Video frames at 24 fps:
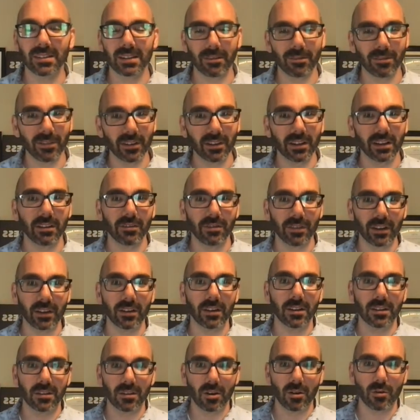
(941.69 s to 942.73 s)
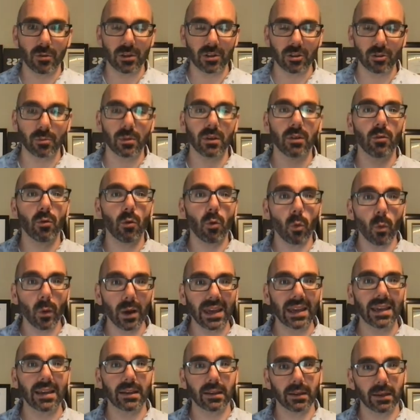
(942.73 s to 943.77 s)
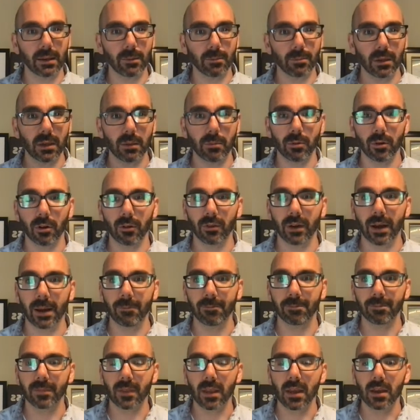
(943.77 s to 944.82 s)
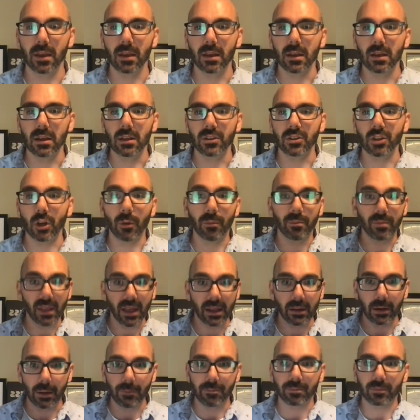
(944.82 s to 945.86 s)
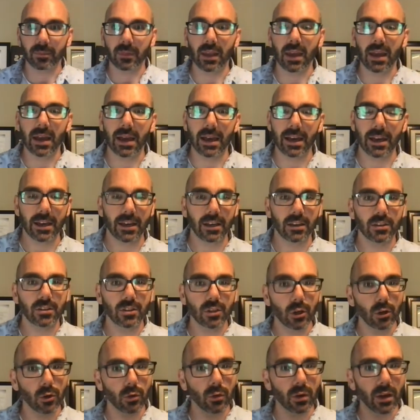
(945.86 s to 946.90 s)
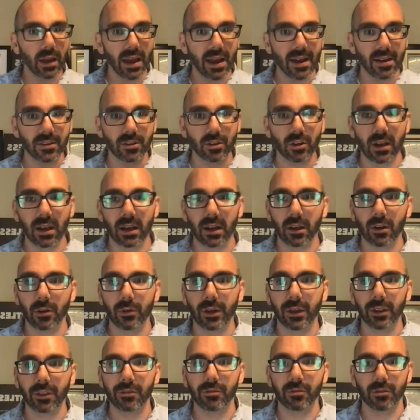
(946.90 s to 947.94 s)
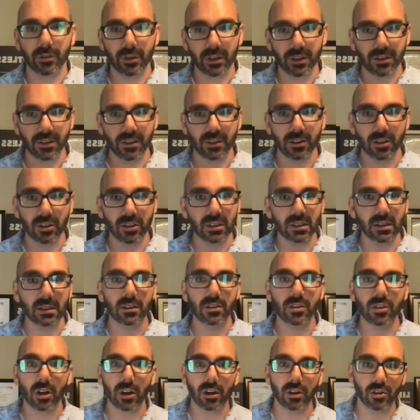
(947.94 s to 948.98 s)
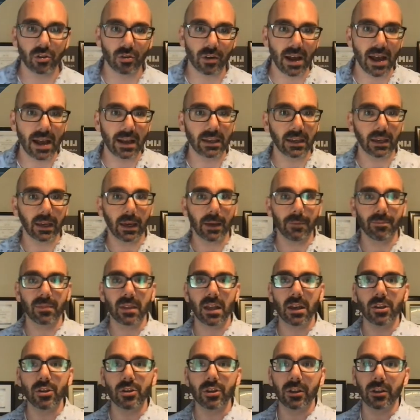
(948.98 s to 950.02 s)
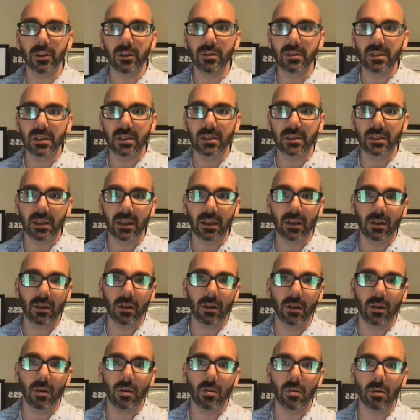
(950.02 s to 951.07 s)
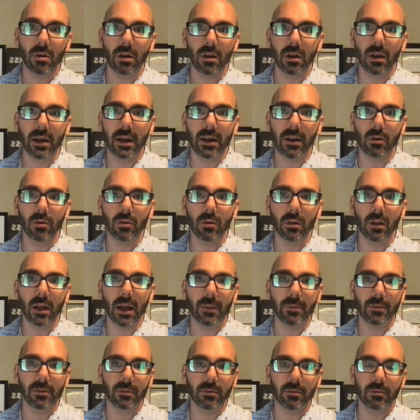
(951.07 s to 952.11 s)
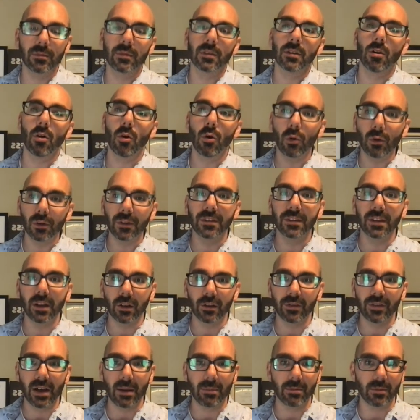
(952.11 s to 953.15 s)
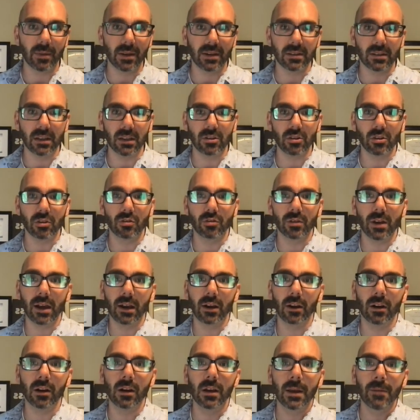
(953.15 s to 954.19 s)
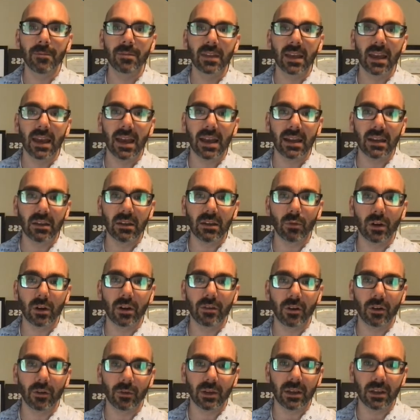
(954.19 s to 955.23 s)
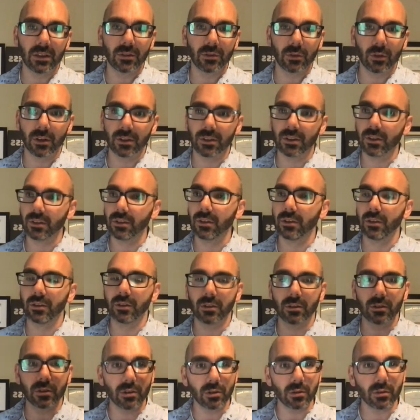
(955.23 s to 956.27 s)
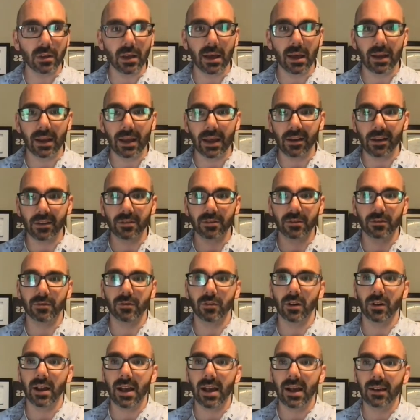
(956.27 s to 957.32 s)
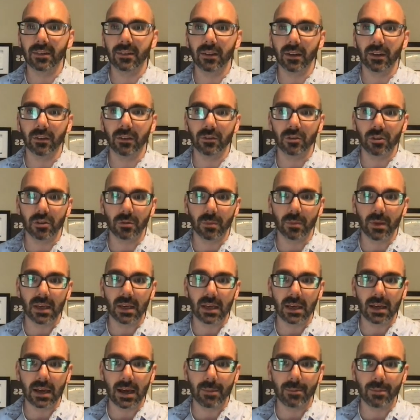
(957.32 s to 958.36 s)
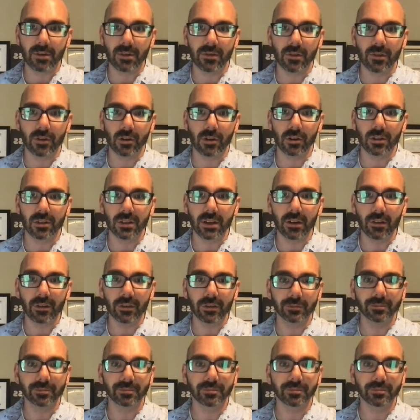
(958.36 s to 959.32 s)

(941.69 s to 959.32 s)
I feel feel as though we should be awakening people, right? So anyway, uh, so as you're kind of going through this, just start tracking it. Now you can use this thing called a whole uh, whole op, whole self optimization tracker. Any one of our resources, you do not ask for access. Just make a copy for yourself.